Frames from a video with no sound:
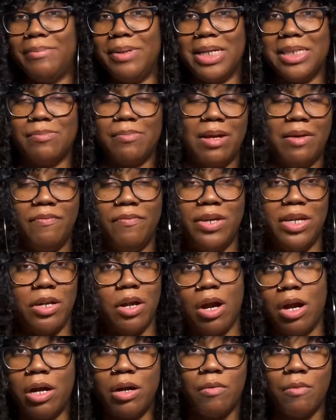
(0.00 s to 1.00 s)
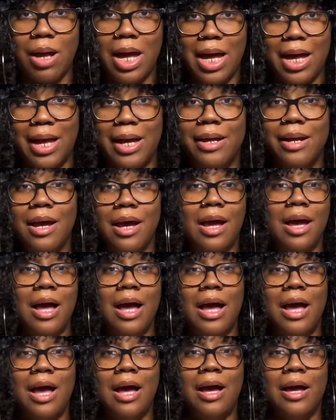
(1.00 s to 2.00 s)
because my feet aren't wide.
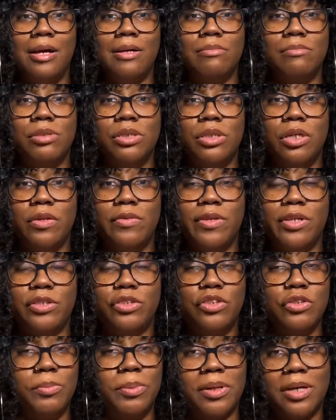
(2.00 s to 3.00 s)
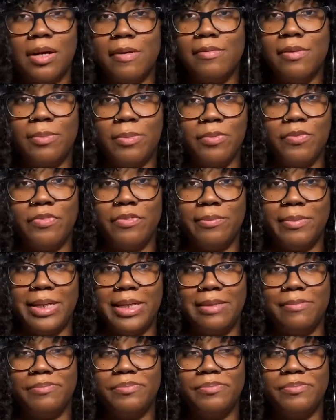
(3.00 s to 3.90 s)
So they're super comfortable for me.